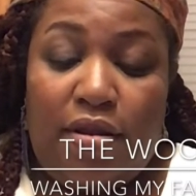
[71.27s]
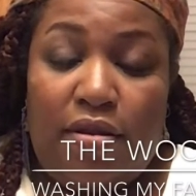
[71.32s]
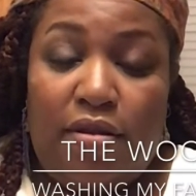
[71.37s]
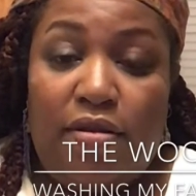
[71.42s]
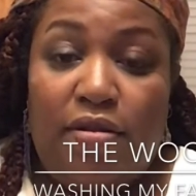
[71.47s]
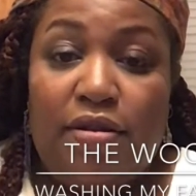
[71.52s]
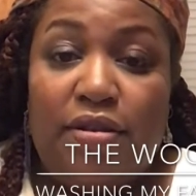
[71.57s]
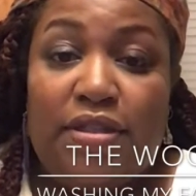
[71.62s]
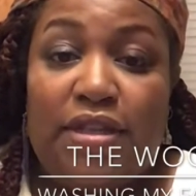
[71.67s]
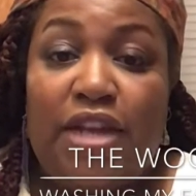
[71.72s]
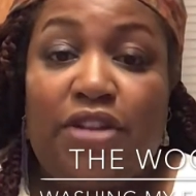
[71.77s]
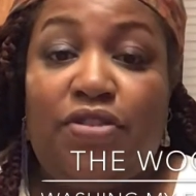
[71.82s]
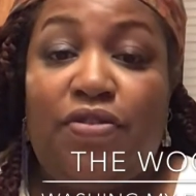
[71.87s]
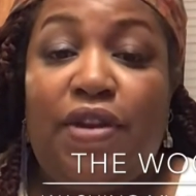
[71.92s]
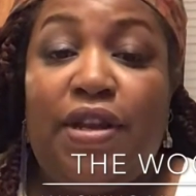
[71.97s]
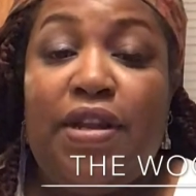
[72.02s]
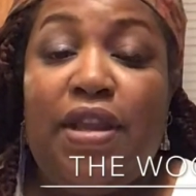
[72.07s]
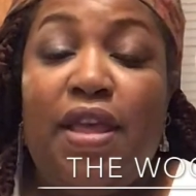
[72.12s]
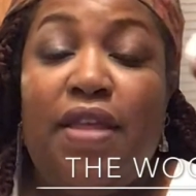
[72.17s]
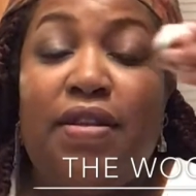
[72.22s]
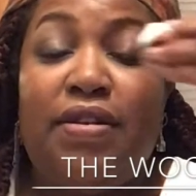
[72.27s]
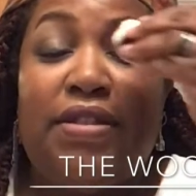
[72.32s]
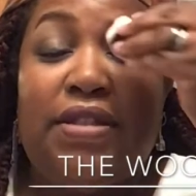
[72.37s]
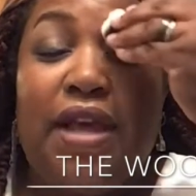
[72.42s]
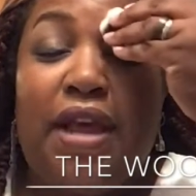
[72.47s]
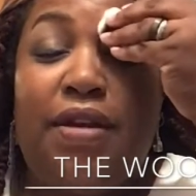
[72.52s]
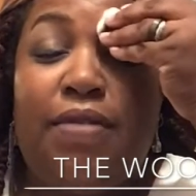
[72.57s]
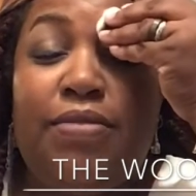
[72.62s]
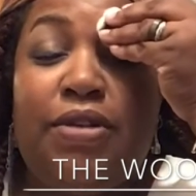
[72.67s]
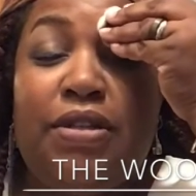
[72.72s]
saturate the other
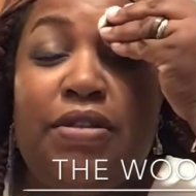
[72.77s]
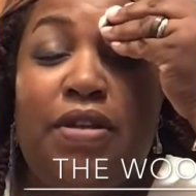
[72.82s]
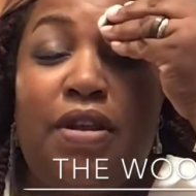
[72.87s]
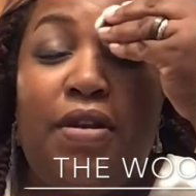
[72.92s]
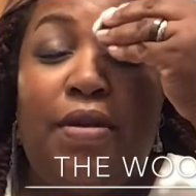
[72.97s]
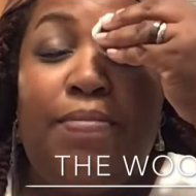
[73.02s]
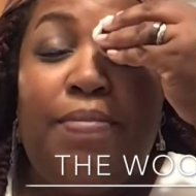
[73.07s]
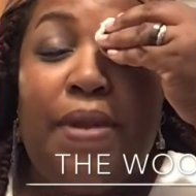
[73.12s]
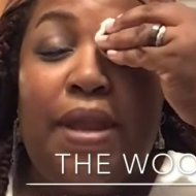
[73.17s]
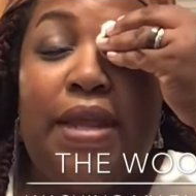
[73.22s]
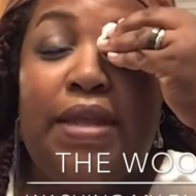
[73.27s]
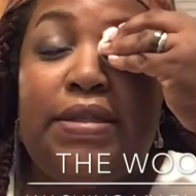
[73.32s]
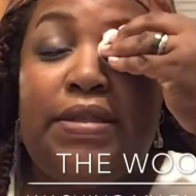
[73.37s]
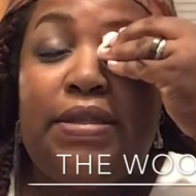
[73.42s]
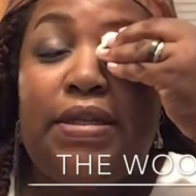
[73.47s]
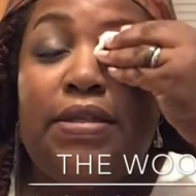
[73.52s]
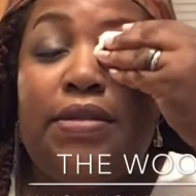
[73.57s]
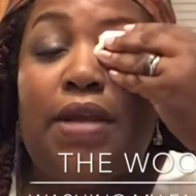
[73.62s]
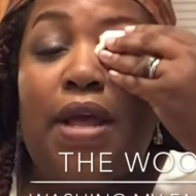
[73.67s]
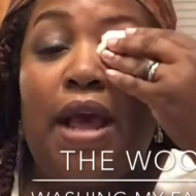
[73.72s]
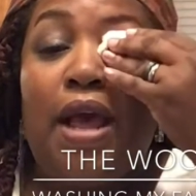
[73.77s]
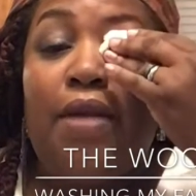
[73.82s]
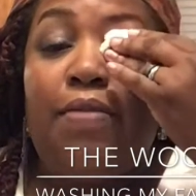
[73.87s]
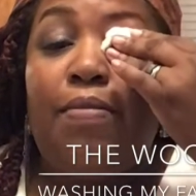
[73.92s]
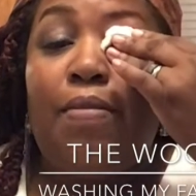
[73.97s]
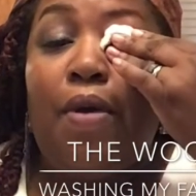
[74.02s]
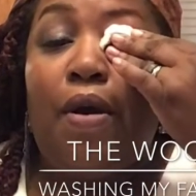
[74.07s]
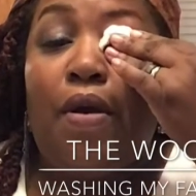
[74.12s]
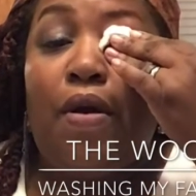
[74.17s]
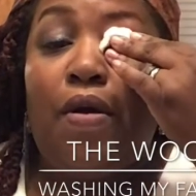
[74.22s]
side. I'm just going to place this cotton
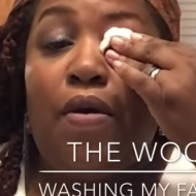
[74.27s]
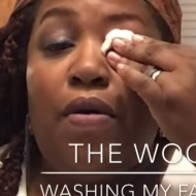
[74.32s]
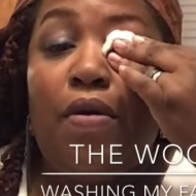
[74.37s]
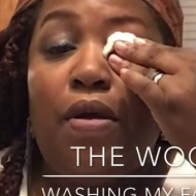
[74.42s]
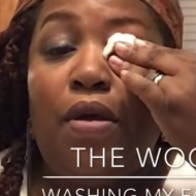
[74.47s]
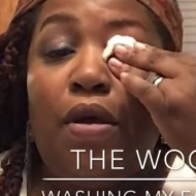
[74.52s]
ball